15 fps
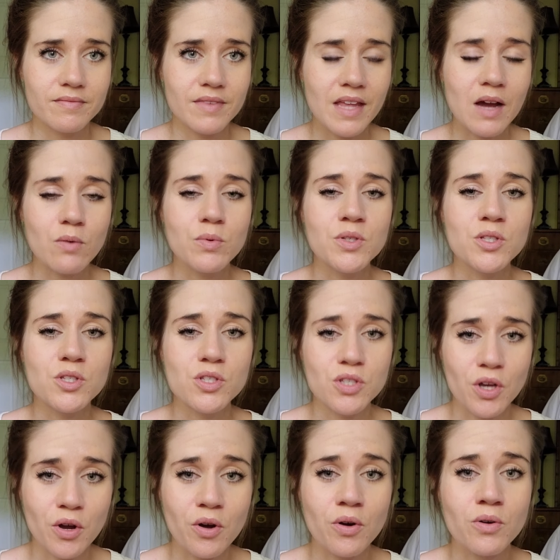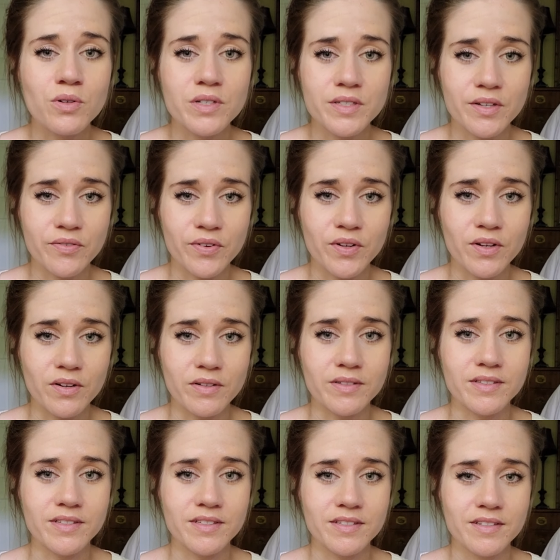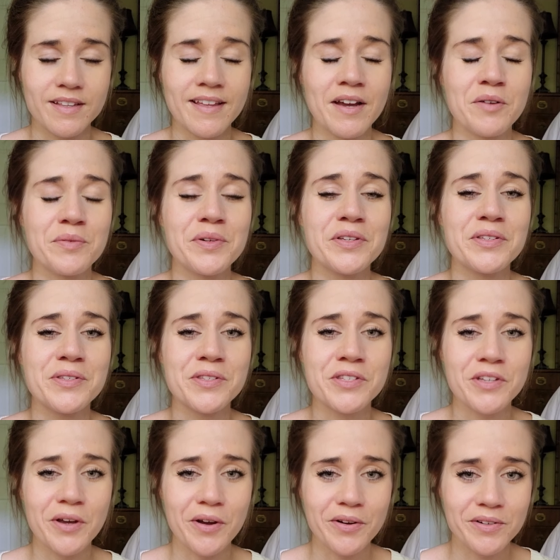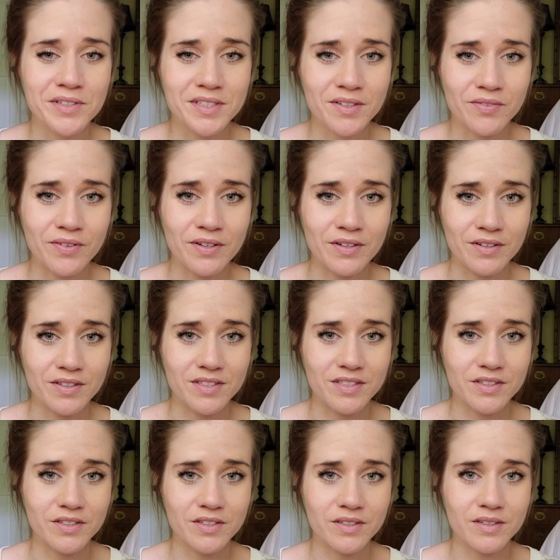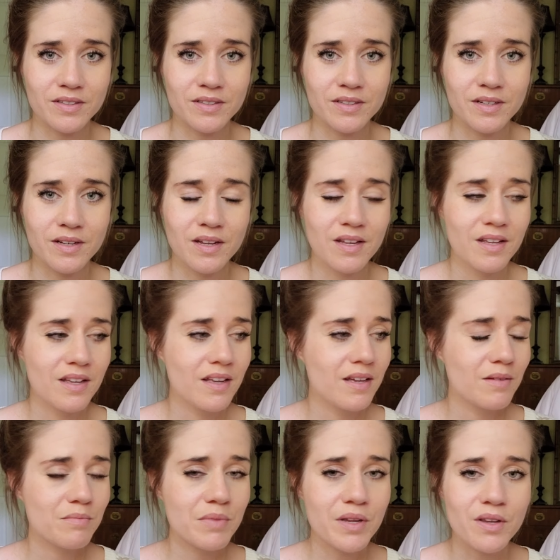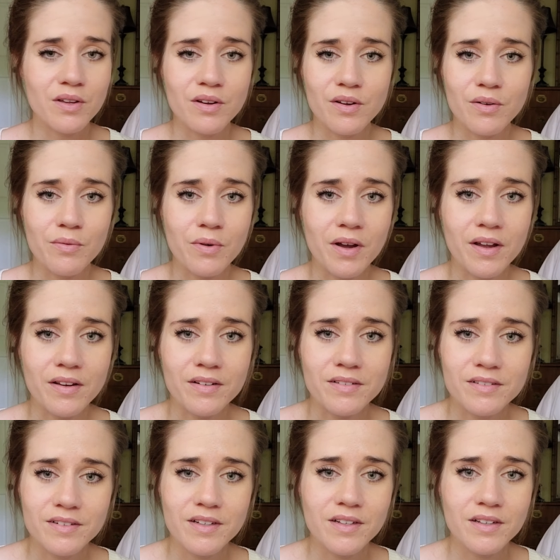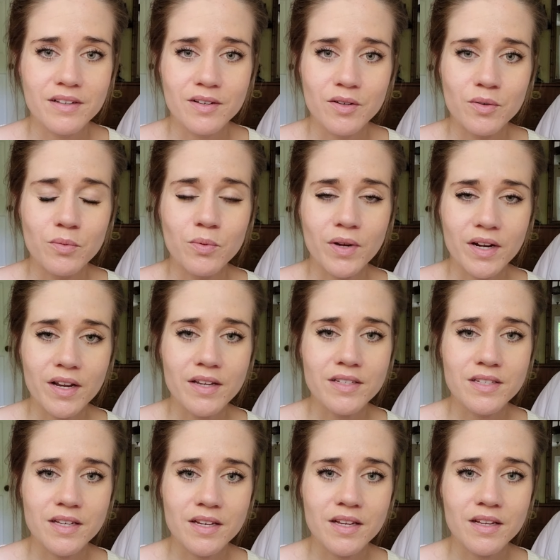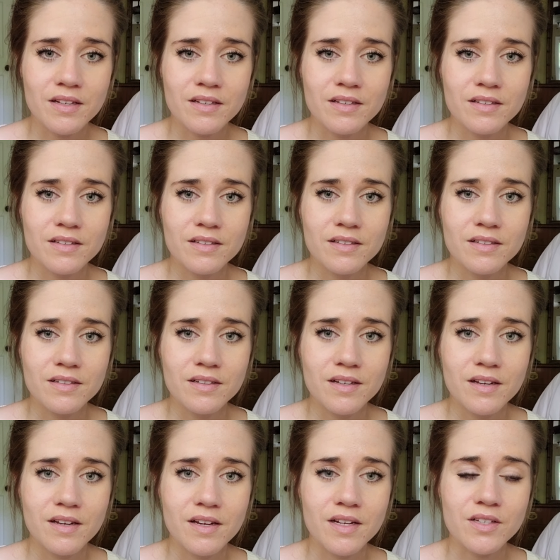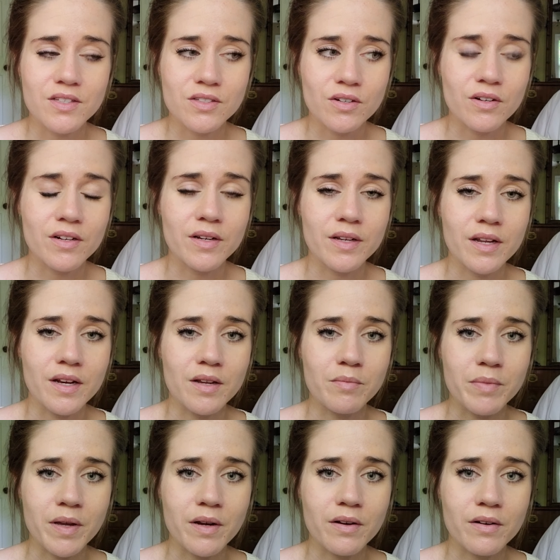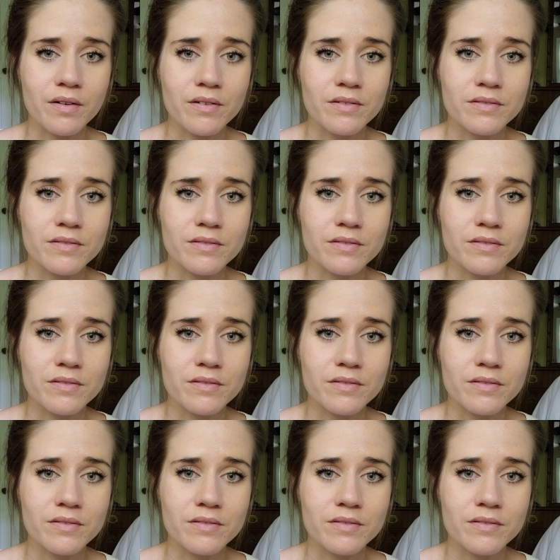That was so difficult. That was so difficult to learn. But you know what? When I did it, I started getting better.